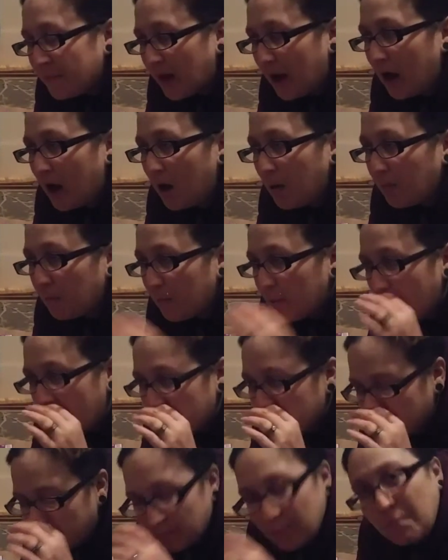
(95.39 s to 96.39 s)

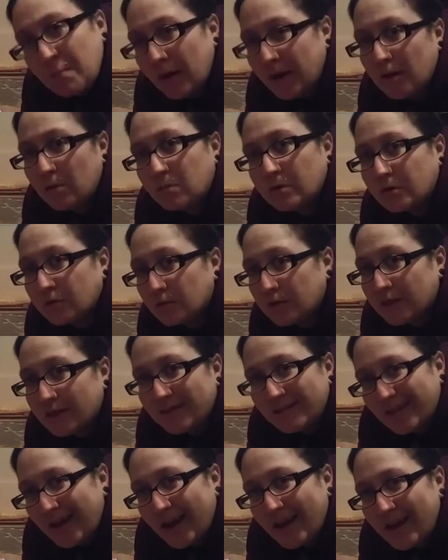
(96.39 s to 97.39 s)
and money was really
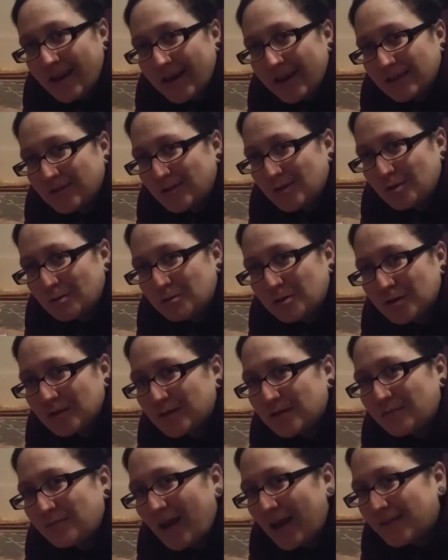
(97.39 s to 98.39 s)
tight, and so
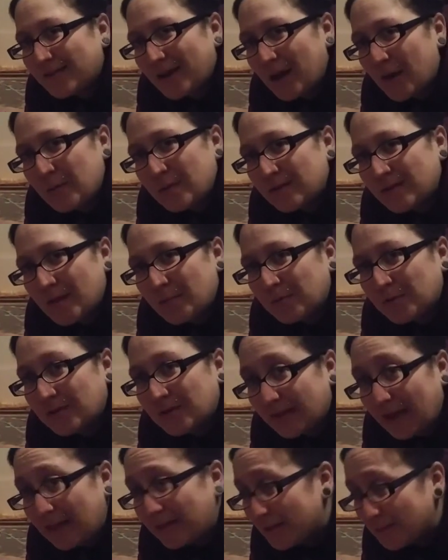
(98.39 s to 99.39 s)
just the fact that I was able to
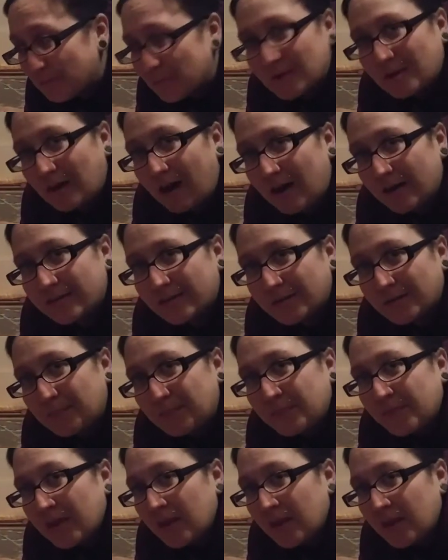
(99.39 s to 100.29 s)
get them was awesome.